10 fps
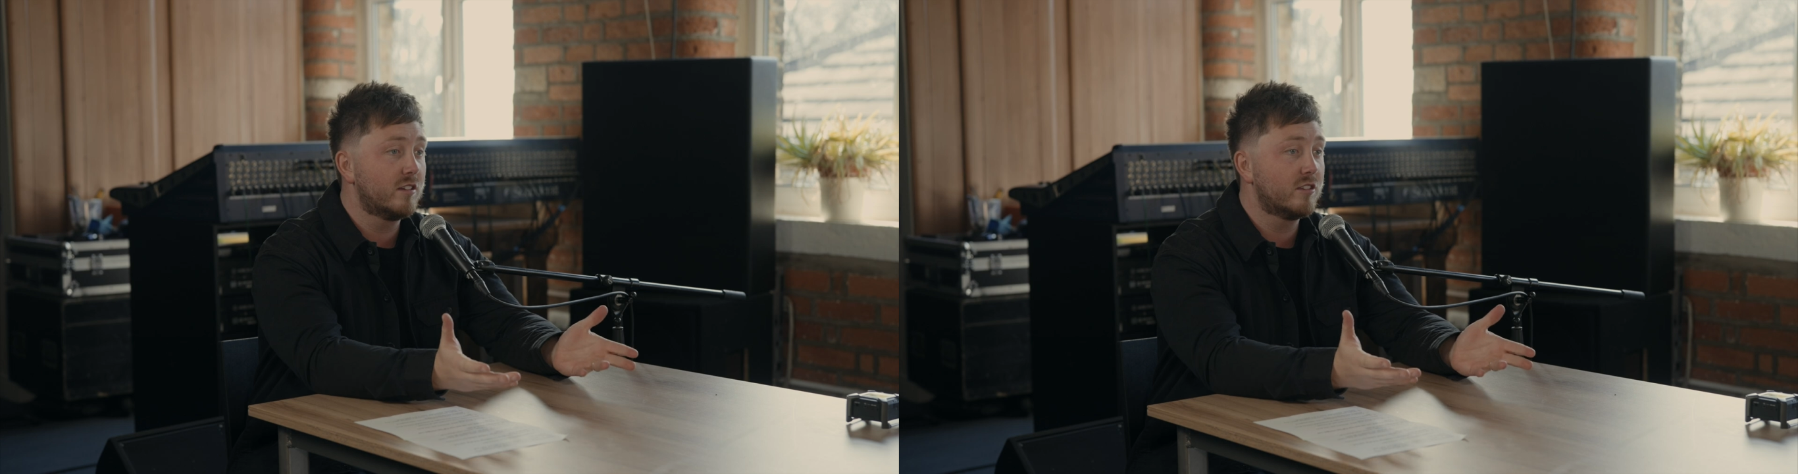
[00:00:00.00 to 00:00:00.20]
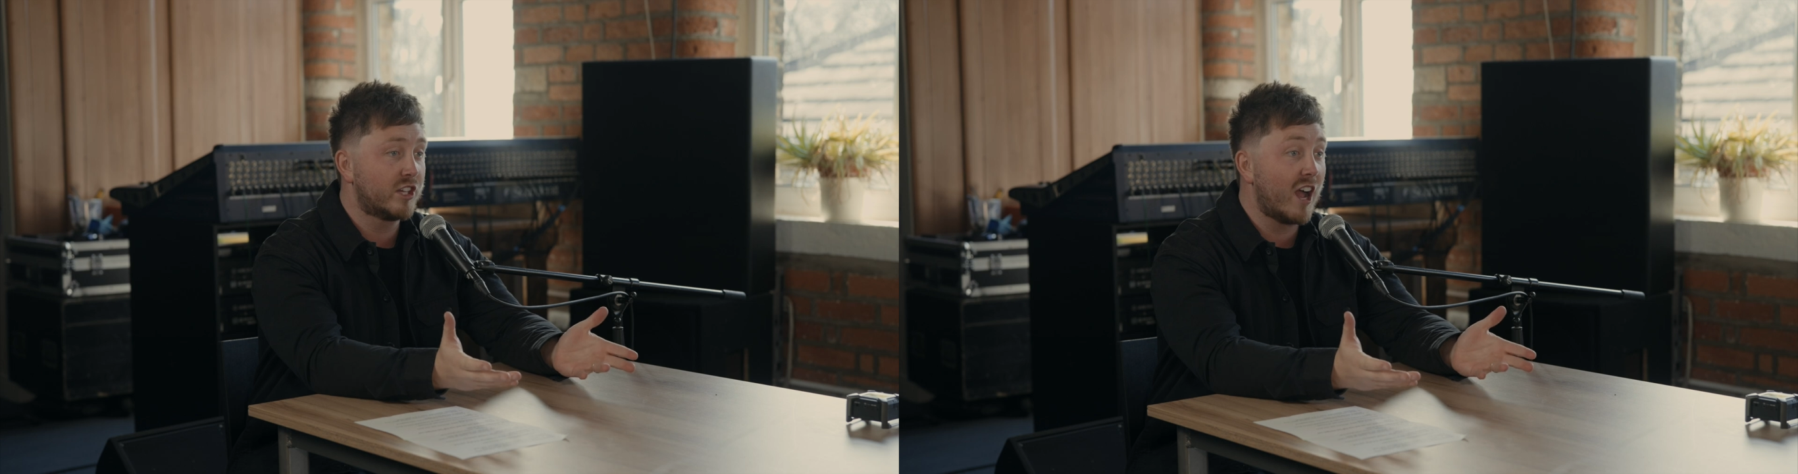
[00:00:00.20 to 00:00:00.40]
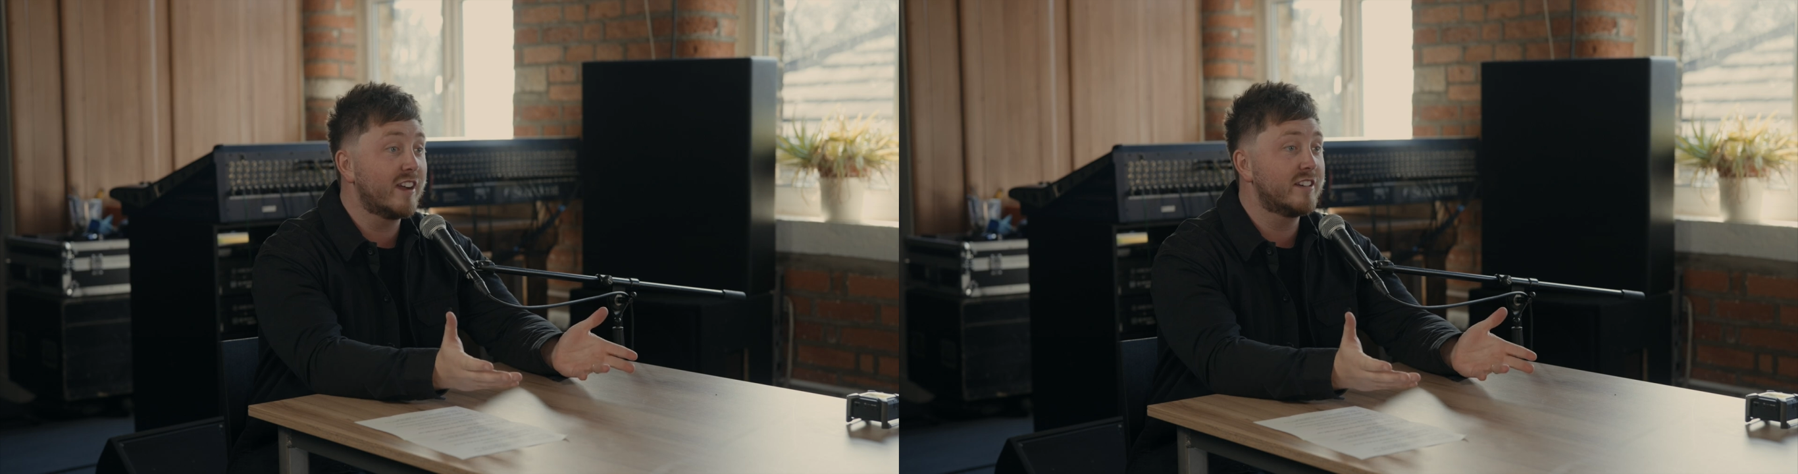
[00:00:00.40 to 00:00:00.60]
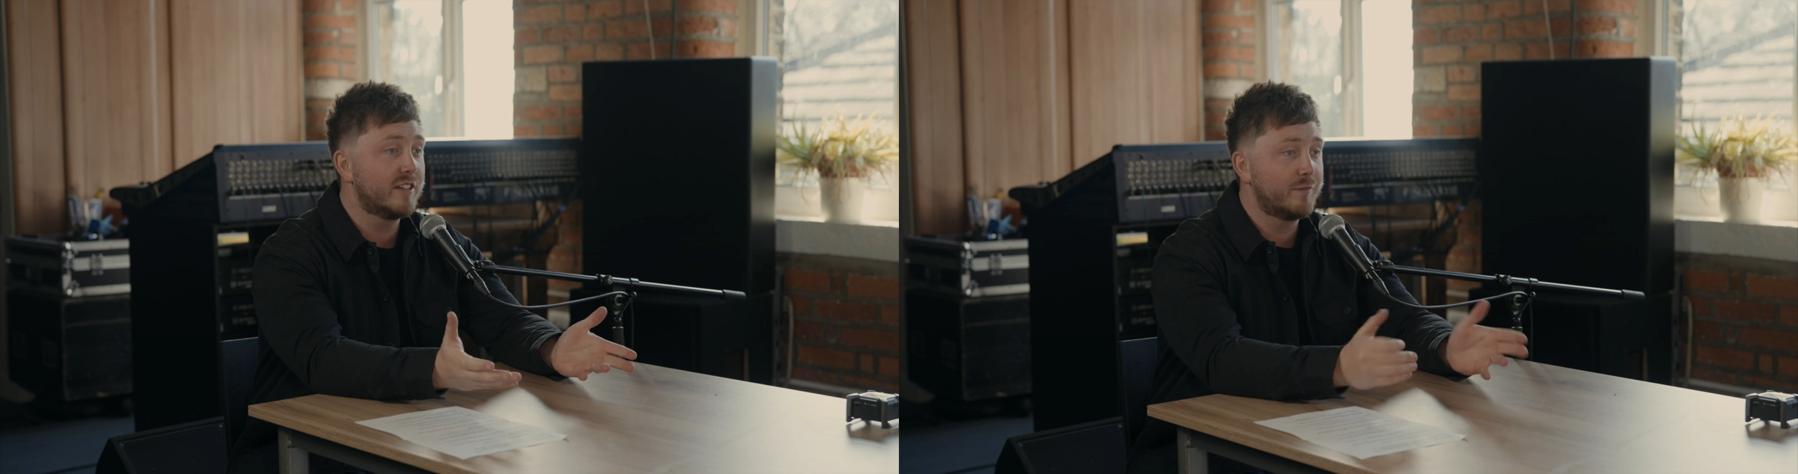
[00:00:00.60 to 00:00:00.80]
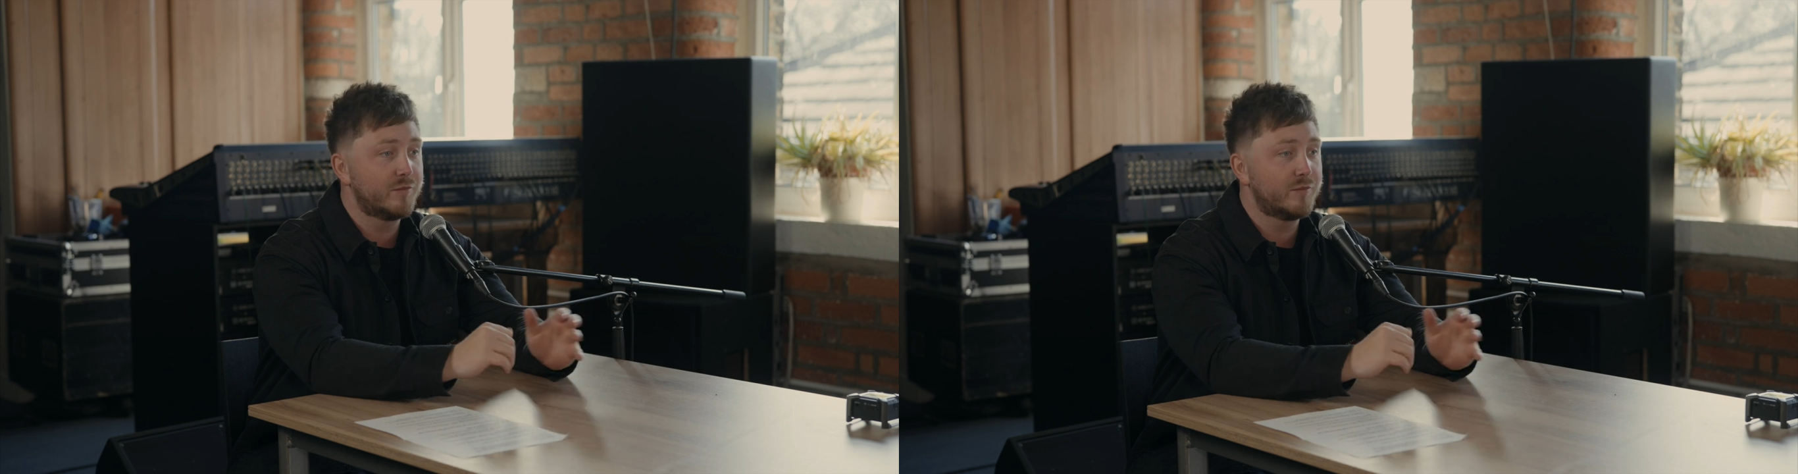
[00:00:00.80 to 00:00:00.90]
the guide.